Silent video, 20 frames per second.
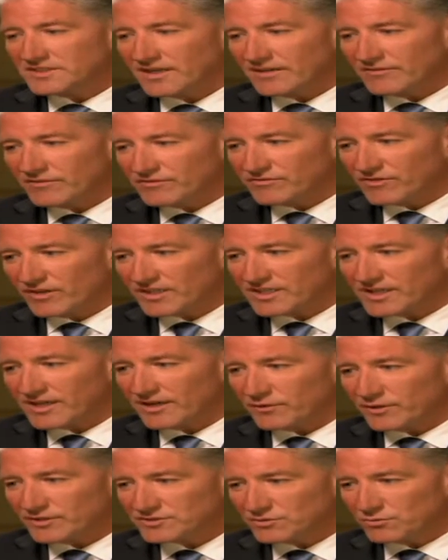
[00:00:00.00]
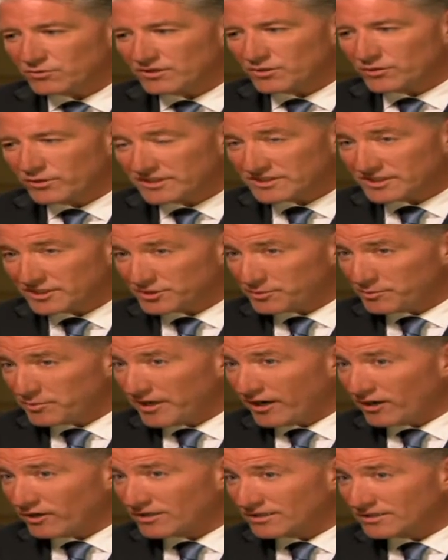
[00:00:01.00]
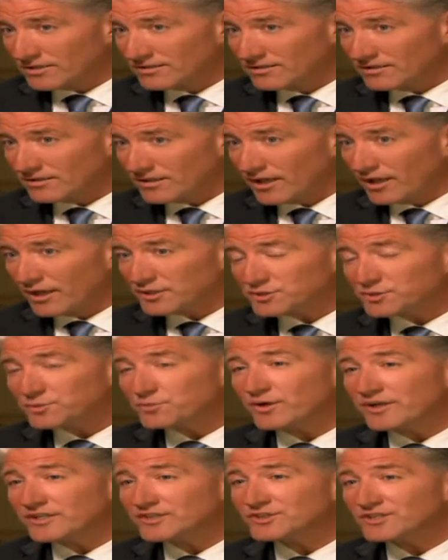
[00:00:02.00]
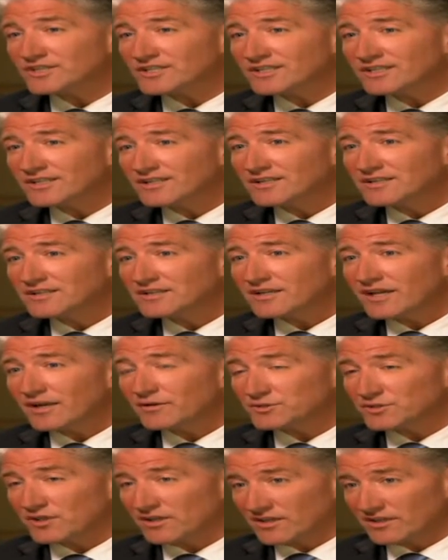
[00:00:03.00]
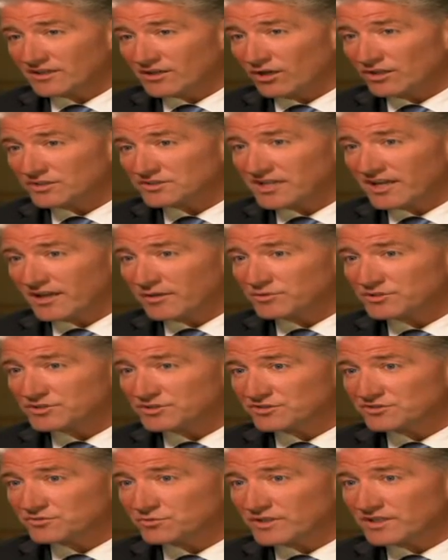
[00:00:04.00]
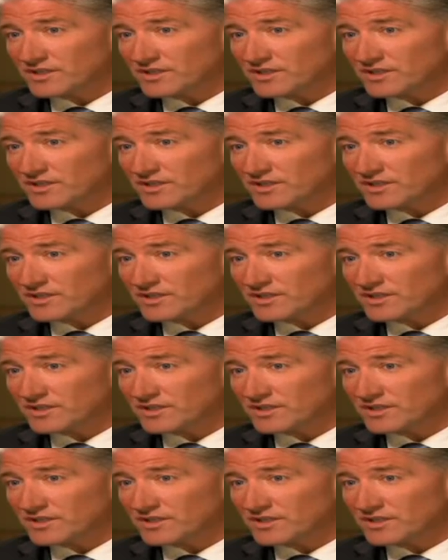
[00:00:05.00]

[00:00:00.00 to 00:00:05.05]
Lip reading: time. If I can, I want to ask you one question as a parent, not as a president. I was on a college campus this